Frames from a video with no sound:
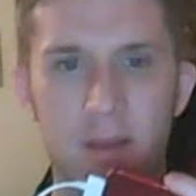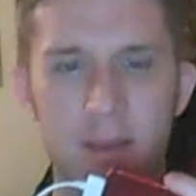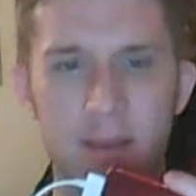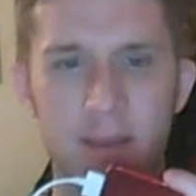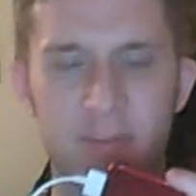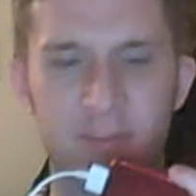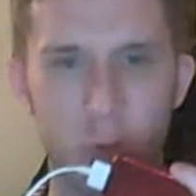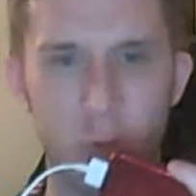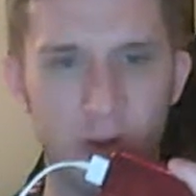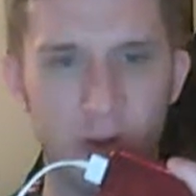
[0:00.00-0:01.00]
Number
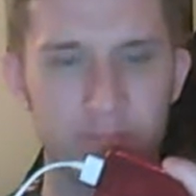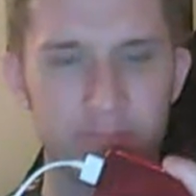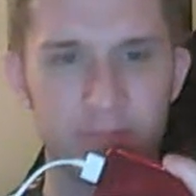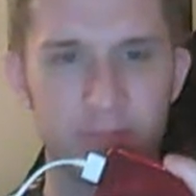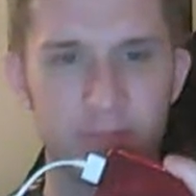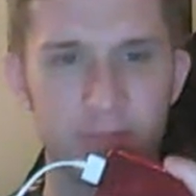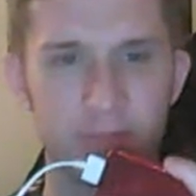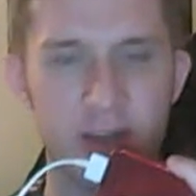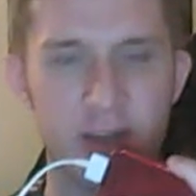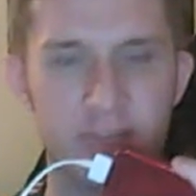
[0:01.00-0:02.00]
4, the
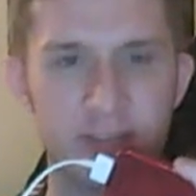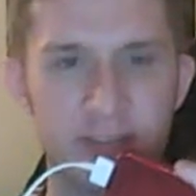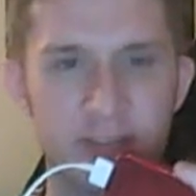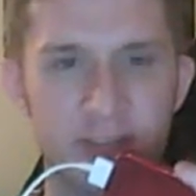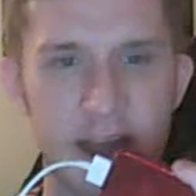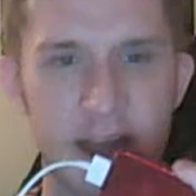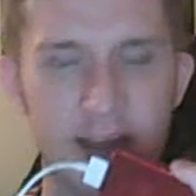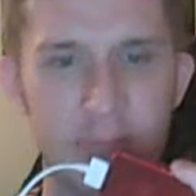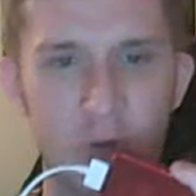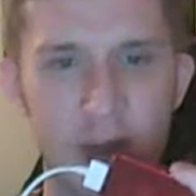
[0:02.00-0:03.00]
offensive line
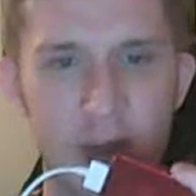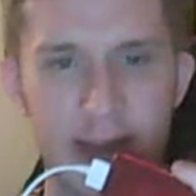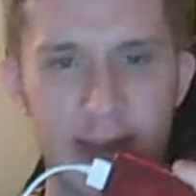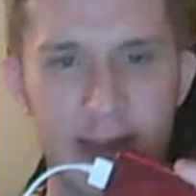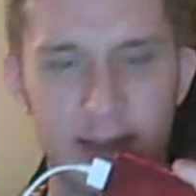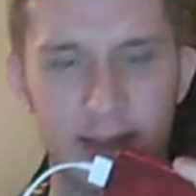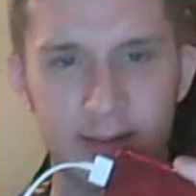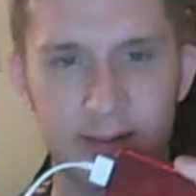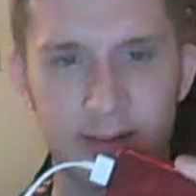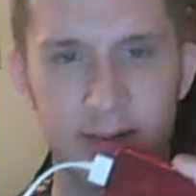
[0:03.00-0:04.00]
upgrade.
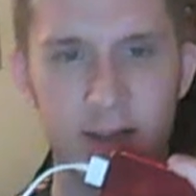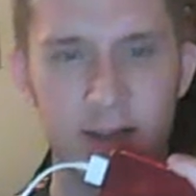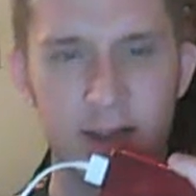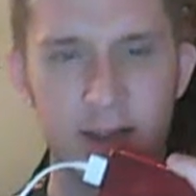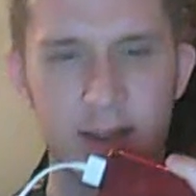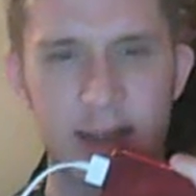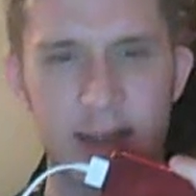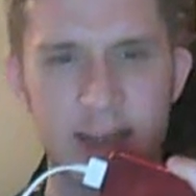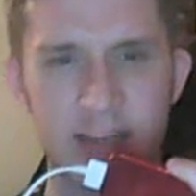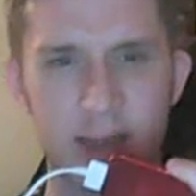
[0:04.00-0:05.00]

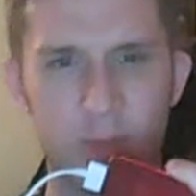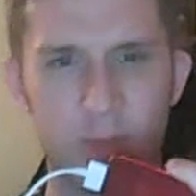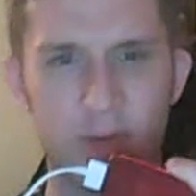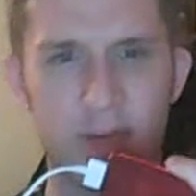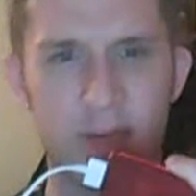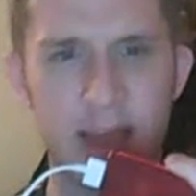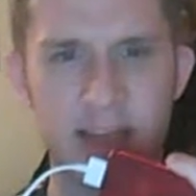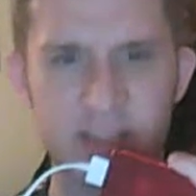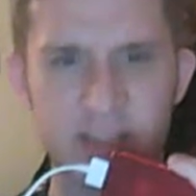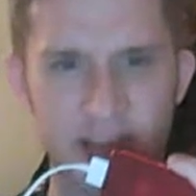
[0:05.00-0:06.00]
Asked how
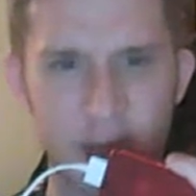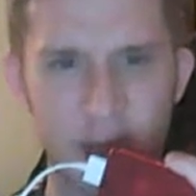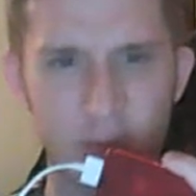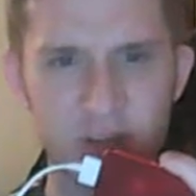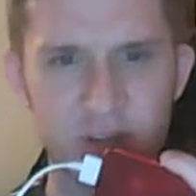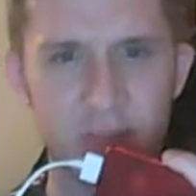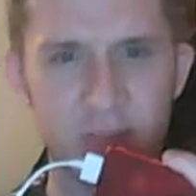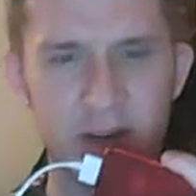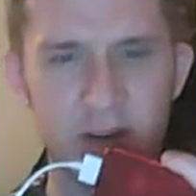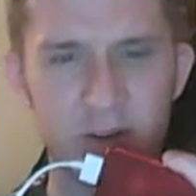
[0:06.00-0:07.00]
much the
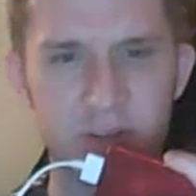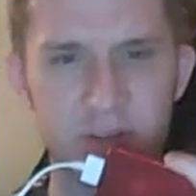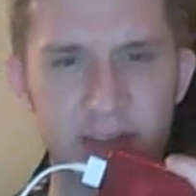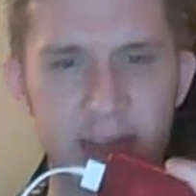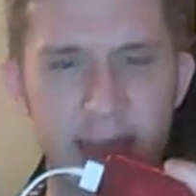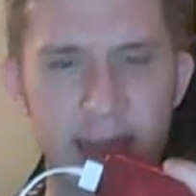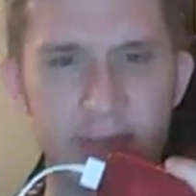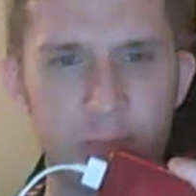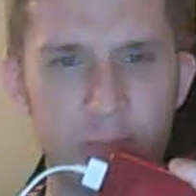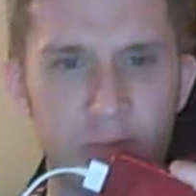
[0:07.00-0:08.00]
Bears have
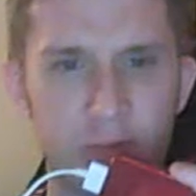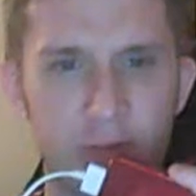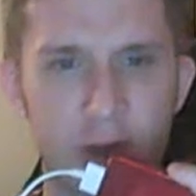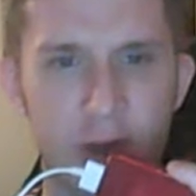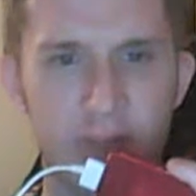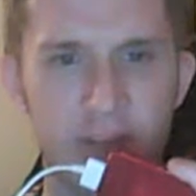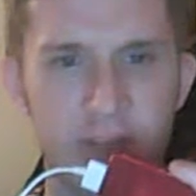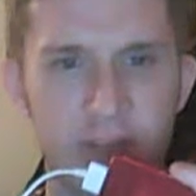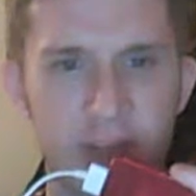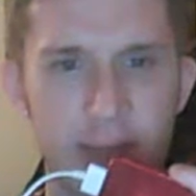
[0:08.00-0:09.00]
improved their
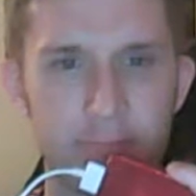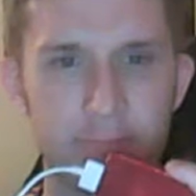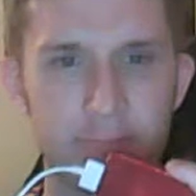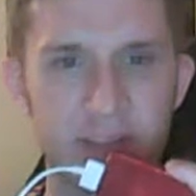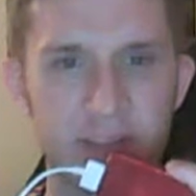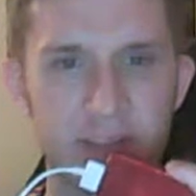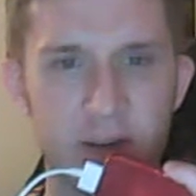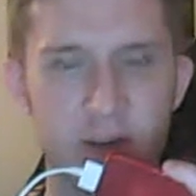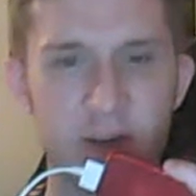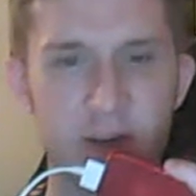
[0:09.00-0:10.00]
offensive line this
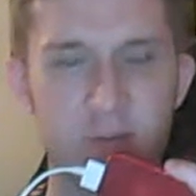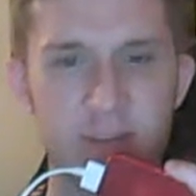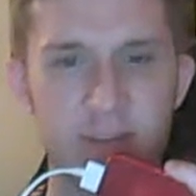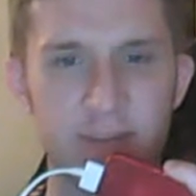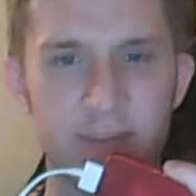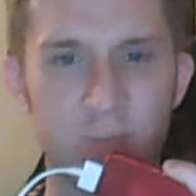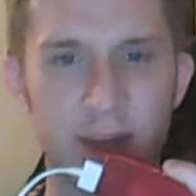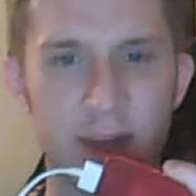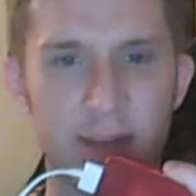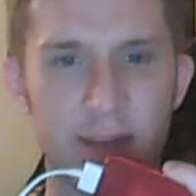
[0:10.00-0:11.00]
year, receiver
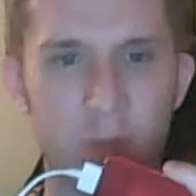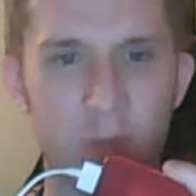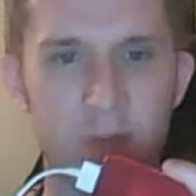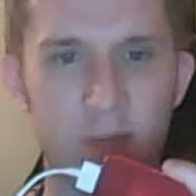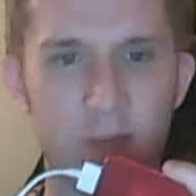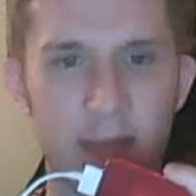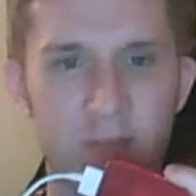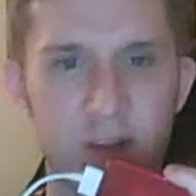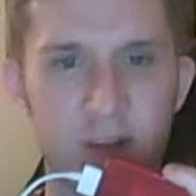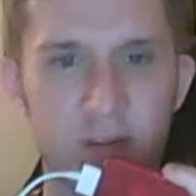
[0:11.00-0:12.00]
Brandon Marshall laughed
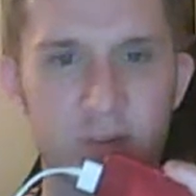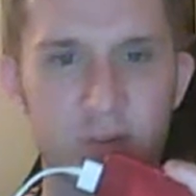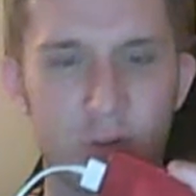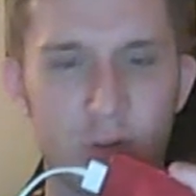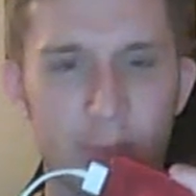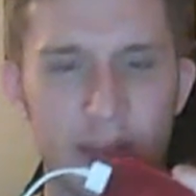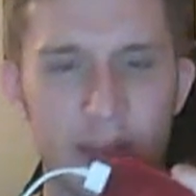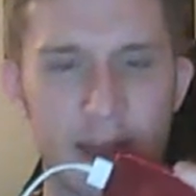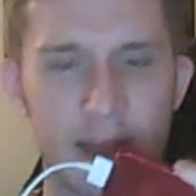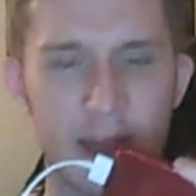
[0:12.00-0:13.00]
uncontrollably
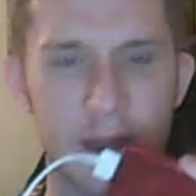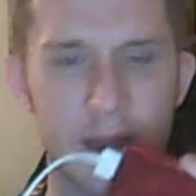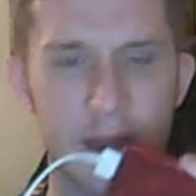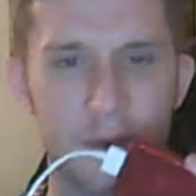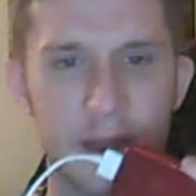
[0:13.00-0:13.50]
out loud.